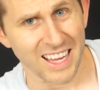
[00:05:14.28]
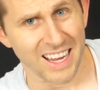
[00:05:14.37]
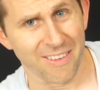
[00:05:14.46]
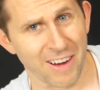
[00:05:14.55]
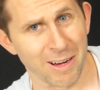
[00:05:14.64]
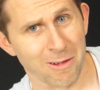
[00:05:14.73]
that
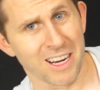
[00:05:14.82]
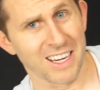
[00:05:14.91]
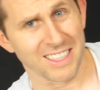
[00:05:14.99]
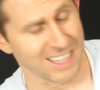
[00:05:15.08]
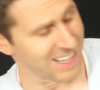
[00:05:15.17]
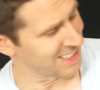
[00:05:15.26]
if I want to
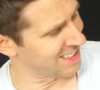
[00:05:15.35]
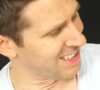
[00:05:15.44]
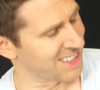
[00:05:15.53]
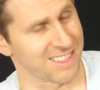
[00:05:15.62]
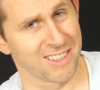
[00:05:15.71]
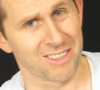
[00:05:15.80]
touch
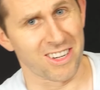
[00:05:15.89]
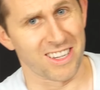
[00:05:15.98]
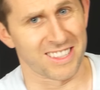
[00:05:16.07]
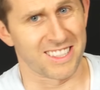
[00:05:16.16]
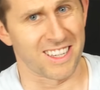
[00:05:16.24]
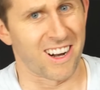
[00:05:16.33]
this
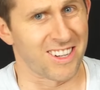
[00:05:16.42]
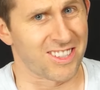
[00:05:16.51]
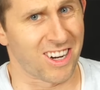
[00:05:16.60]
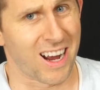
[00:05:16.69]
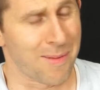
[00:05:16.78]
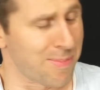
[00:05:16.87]
neutron star
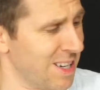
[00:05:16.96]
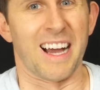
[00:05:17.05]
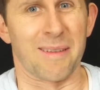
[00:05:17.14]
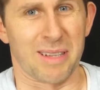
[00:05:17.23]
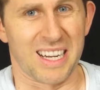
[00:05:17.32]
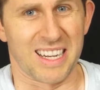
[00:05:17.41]
drop,
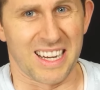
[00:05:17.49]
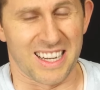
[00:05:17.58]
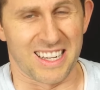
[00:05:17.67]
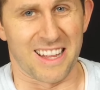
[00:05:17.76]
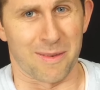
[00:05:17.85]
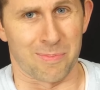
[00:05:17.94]
I'm going to need
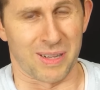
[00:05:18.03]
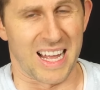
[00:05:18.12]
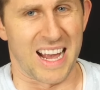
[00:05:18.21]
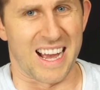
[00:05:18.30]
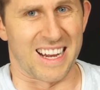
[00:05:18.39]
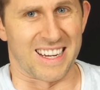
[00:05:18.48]
another
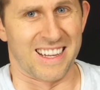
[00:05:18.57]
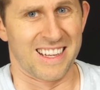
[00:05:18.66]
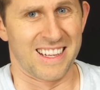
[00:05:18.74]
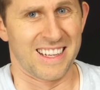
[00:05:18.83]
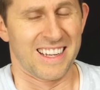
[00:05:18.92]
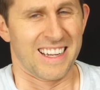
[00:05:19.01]
plan.
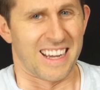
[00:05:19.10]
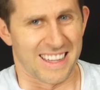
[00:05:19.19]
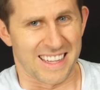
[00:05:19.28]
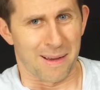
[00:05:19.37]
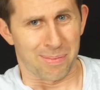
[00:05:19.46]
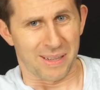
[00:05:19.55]

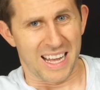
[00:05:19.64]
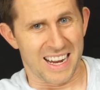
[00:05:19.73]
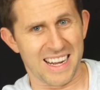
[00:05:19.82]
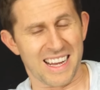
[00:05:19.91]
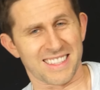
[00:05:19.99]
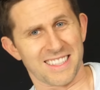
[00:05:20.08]
And that
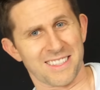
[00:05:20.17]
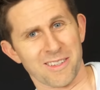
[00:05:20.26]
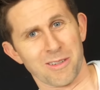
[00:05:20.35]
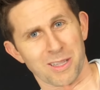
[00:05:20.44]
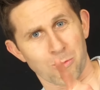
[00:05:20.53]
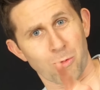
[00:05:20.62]
plan has to do with